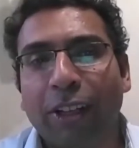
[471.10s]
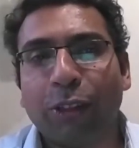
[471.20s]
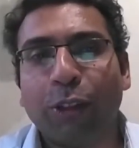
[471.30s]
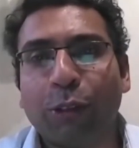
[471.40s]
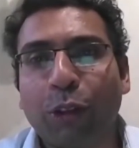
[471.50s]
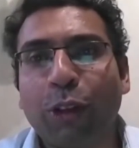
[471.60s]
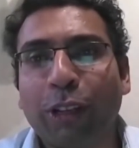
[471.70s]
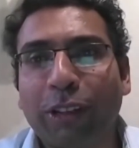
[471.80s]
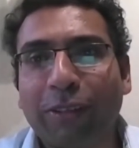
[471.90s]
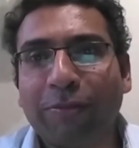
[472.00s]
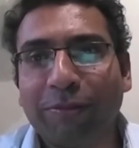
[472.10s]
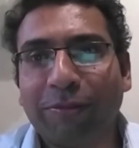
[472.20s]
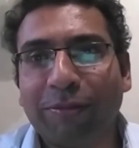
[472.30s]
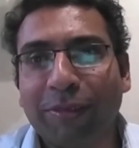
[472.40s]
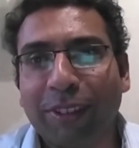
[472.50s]
And so, now it's a shopping
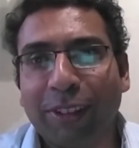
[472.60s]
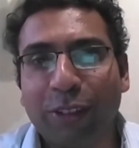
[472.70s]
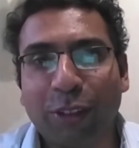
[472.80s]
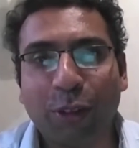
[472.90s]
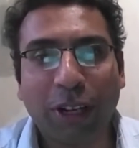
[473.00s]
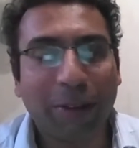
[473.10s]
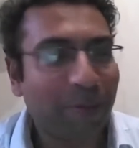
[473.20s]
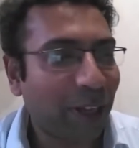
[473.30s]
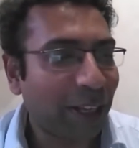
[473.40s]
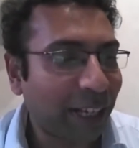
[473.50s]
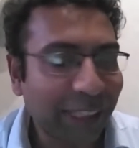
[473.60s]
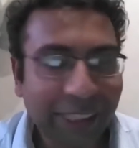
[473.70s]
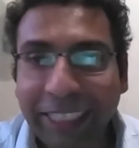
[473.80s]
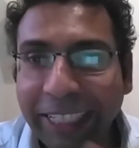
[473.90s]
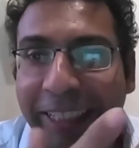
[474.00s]
complex. So uh, I'll, I'll
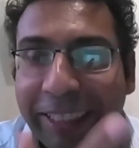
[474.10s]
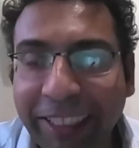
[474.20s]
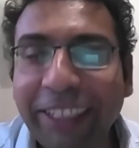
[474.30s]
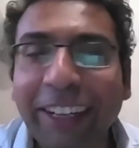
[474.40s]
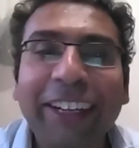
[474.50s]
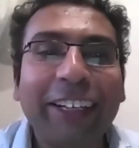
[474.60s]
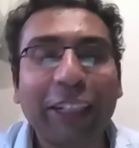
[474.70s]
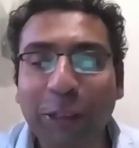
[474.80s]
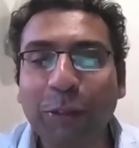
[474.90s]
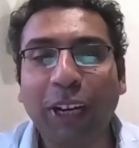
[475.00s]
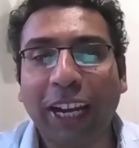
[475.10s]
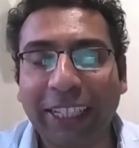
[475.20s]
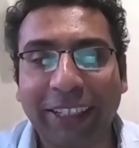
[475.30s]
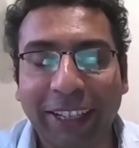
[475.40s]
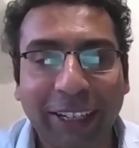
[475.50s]
see T, T Nagar in a new
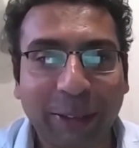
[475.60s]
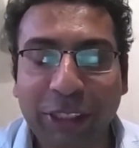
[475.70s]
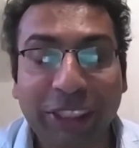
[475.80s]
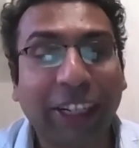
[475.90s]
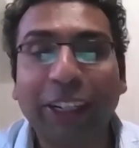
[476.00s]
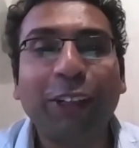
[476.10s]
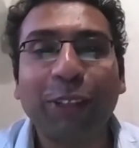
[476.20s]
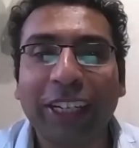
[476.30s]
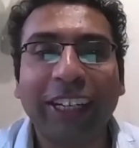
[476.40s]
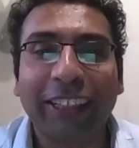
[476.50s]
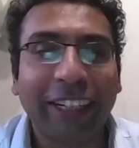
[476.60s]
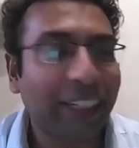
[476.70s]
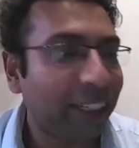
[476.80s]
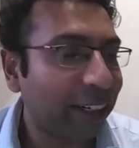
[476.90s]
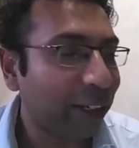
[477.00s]
light. Uh, I was stunned to hear that, that
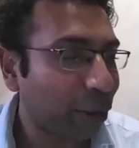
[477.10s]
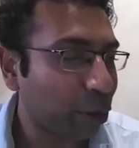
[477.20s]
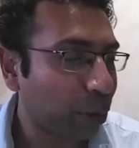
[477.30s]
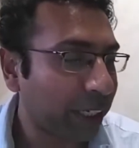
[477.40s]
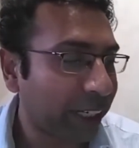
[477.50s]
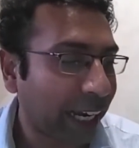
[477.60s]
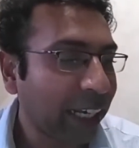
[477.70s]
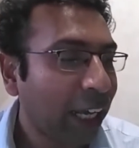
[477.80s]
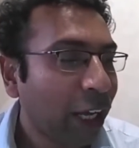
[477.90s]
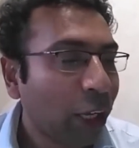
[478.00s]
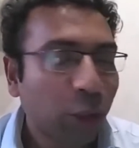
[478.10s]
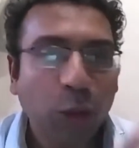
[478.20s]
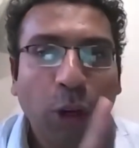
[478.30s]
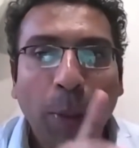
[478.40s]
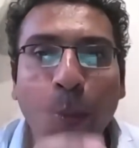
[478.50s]
T Nagar used to be a tank.
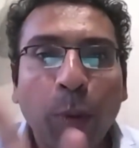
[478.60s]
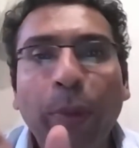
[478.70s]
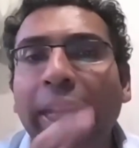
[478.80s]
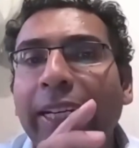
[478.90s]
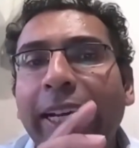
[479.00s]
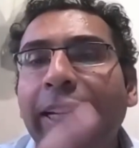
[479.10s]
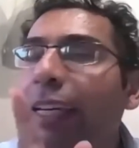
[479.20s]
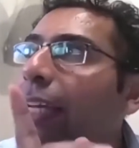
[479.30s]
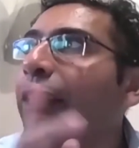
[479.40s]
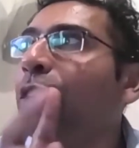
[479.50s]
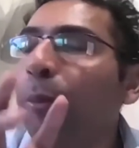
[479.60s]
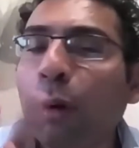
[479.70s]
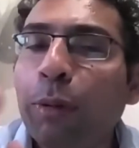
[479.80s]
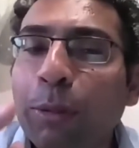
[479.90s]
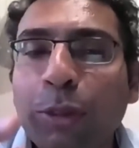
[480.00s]
So Mumbai, Delhi, I think your
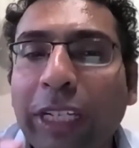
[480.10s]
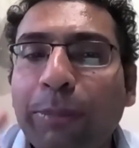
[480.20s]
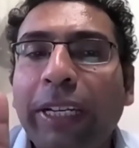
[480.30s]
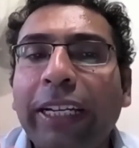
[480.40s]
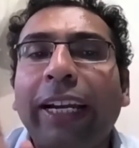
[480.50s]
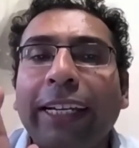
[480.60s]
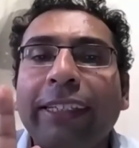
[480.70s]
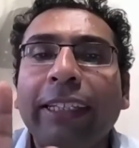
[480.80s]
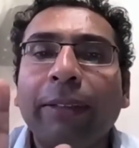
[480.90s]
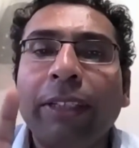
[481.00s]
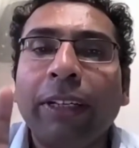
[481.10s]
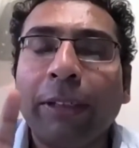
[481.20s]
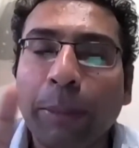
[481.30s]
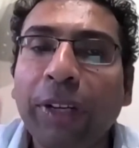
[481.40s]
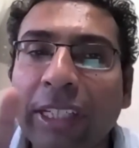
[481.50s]
problems, you explained it nicely, that
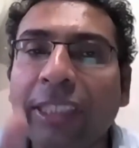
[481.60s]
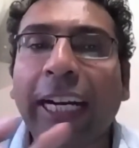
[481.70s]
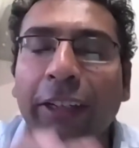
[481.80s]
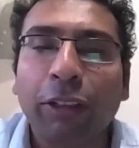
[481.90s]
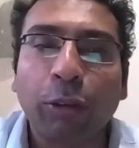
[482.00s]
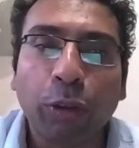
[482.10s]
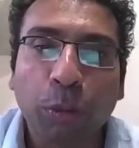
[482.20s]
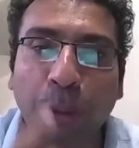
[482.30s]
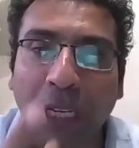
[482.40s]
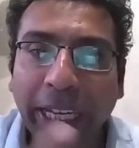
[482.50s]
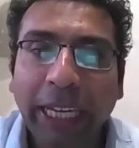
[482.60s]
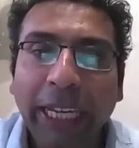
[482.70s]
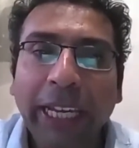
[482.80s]
the, the British had a role to play